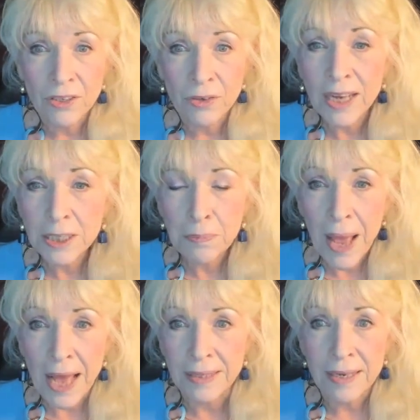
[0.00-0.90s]

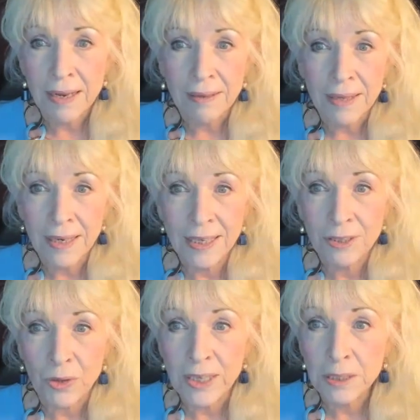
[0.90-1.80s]
trespass that
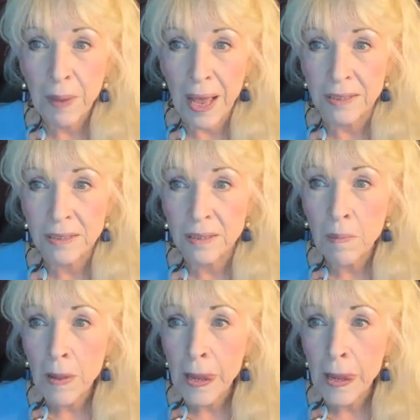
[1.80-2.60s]
he's trespassed,